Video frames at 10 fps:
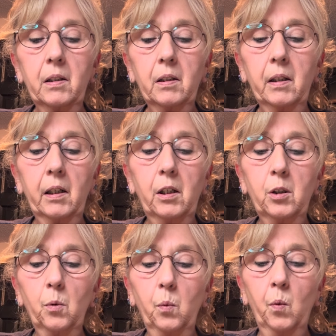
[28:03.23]
I gotta
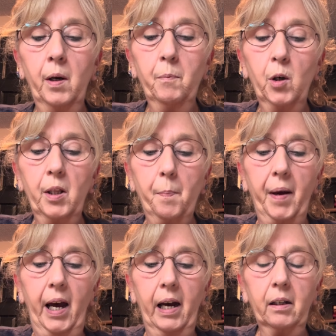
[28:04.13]
do one more on the
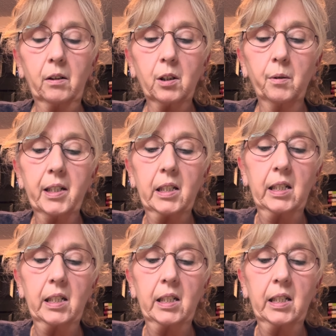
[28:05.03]
back so it's